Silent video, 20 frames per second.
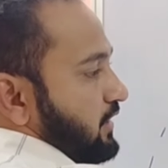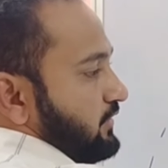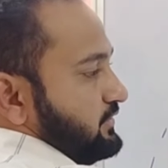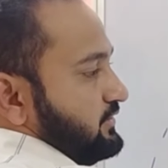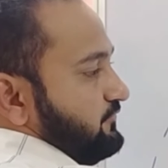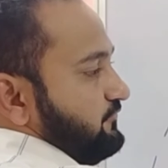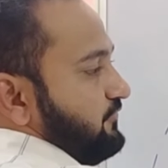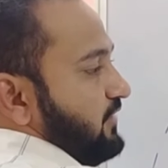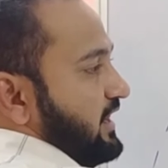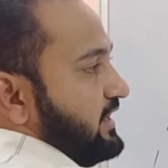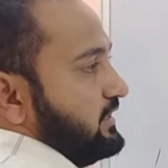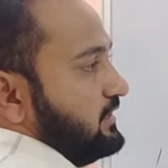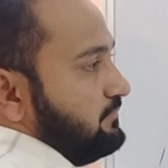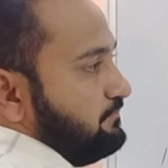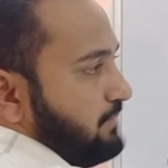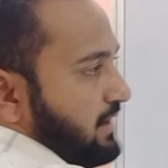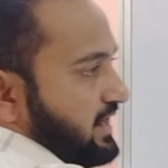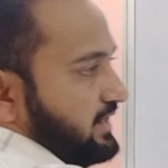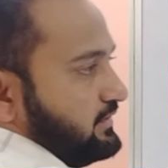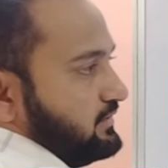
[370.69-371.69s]
The final
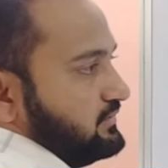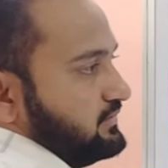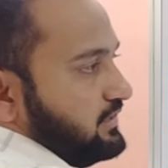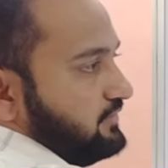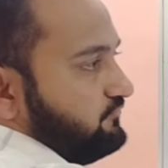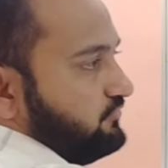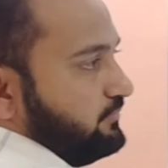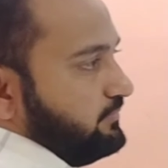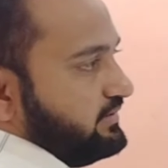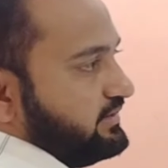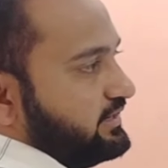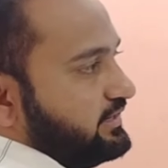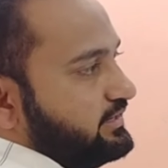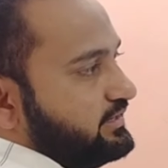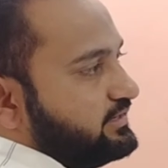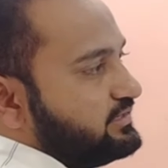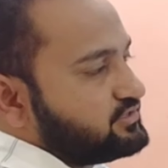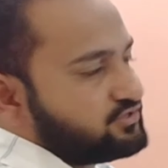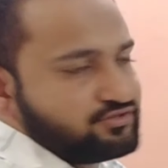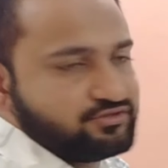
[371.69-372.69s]
pattern that we'll be
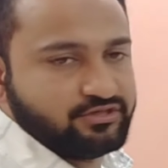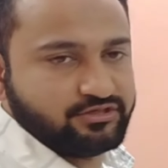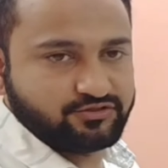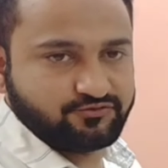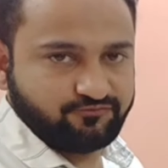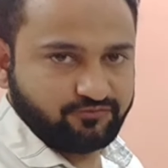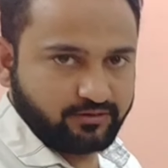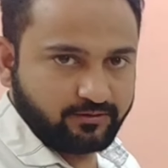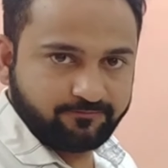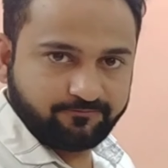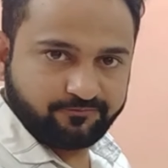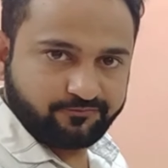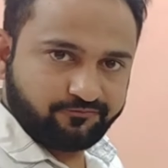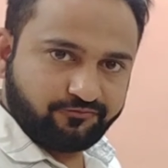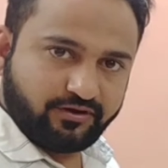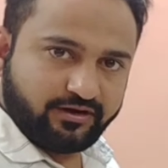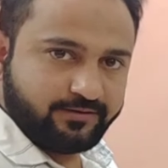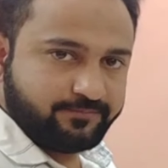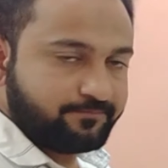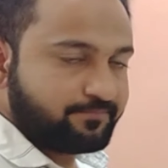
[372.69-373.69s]
getting is this one.
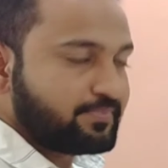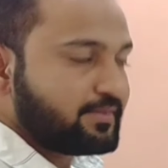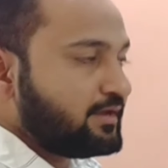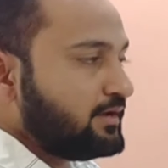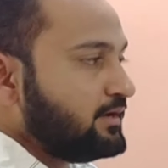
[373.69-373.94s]
Fine.